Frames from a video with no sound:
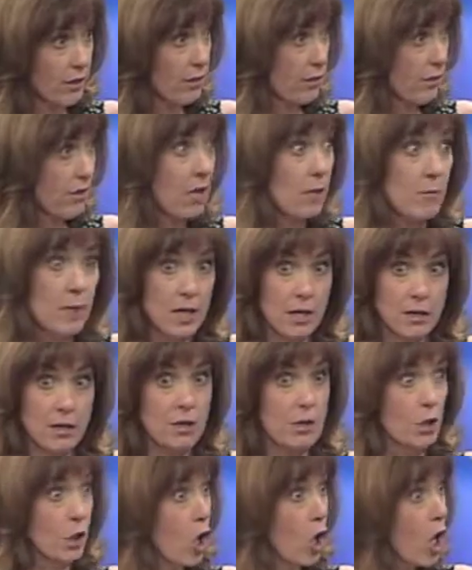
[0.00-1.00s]
as you said, because
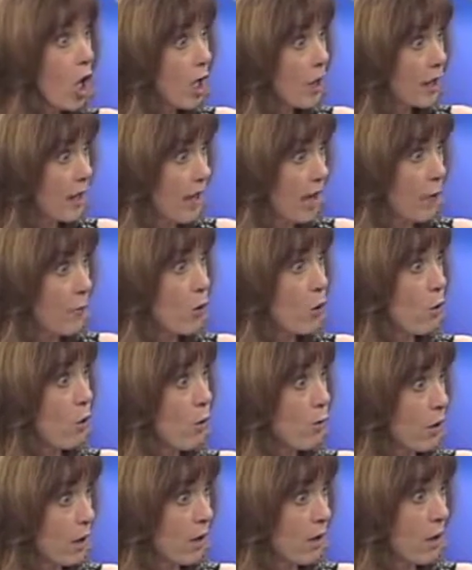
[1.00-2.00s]
it's a long game. You're
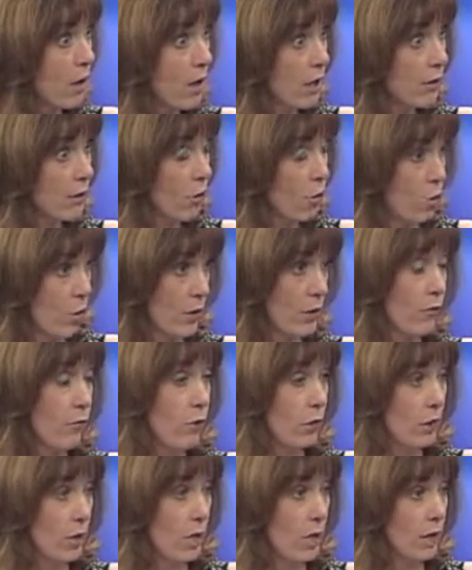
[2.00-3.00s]
out on the course
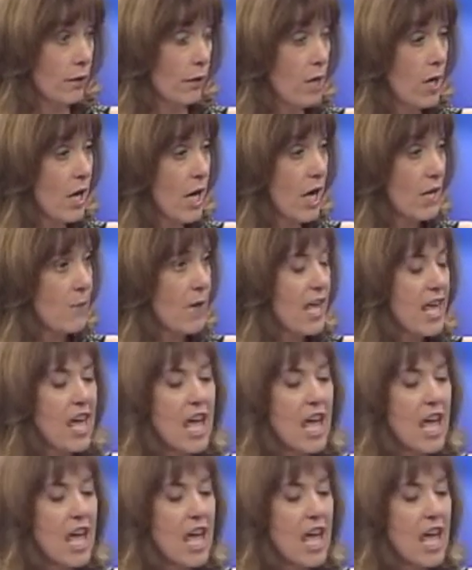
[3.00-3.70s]
for a long time.